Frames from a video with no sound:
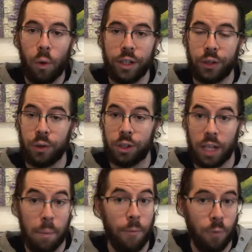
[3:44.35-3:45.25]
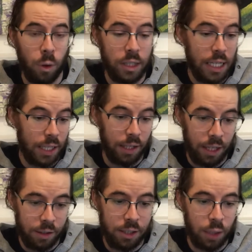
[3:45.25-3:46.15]
to step 14
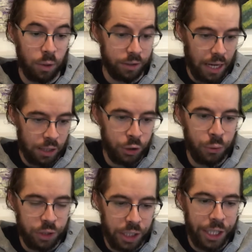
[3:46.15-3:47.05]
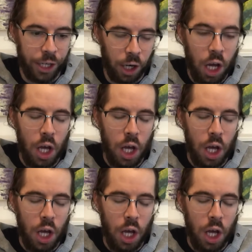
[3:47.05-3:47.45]
in the sequence, as you see here